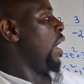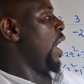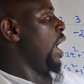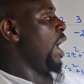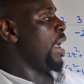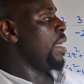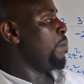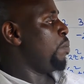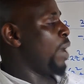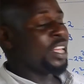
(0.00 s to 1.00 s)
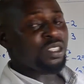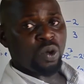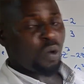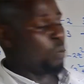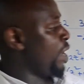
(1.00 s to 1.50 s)
I
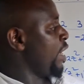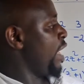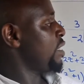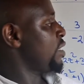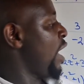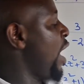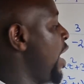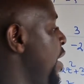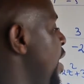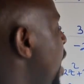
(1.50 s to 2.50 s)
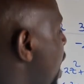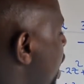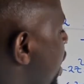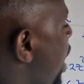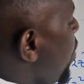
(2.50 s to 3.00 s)
plus or minus I,
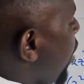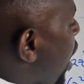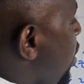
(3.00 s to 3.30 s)
and then we can